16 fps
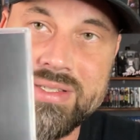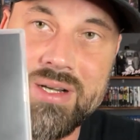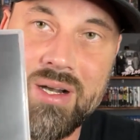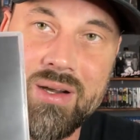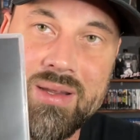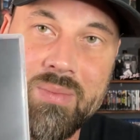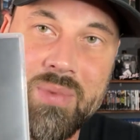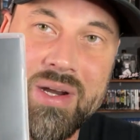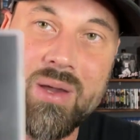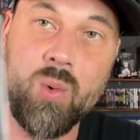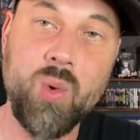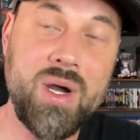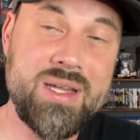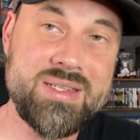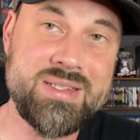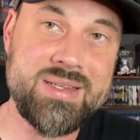started, but it
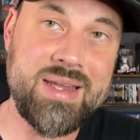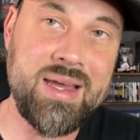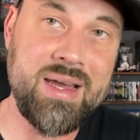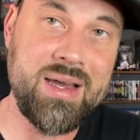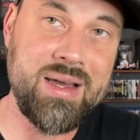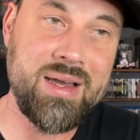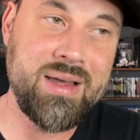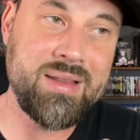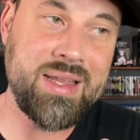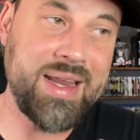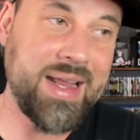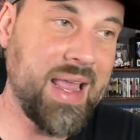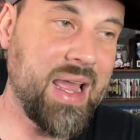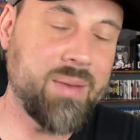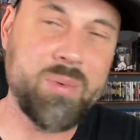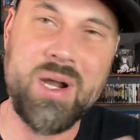was
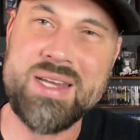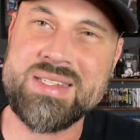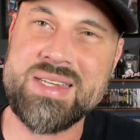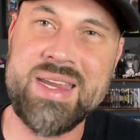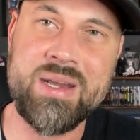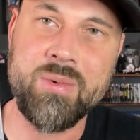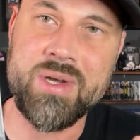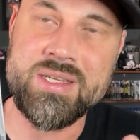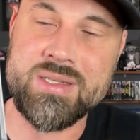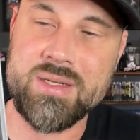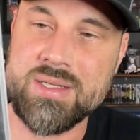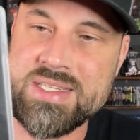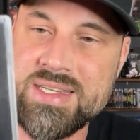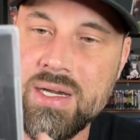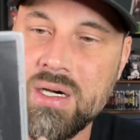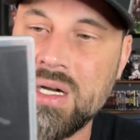like half price anyways
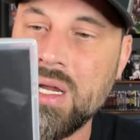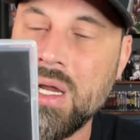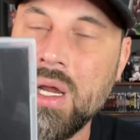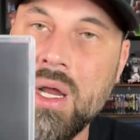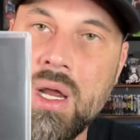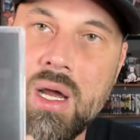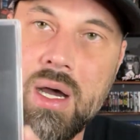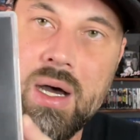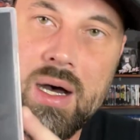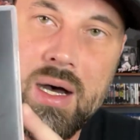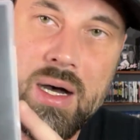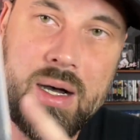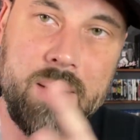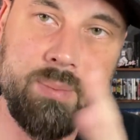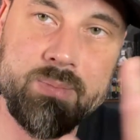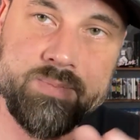on sale.
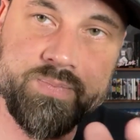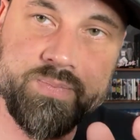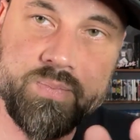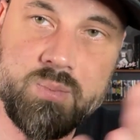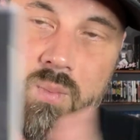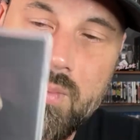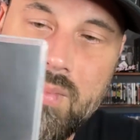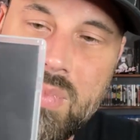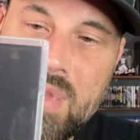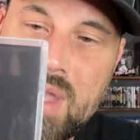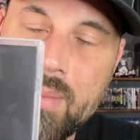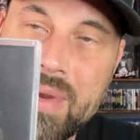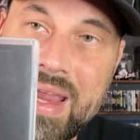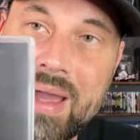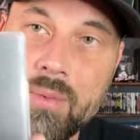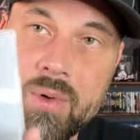But
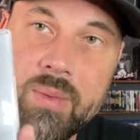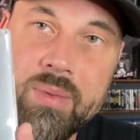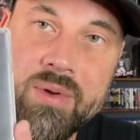yeah, we've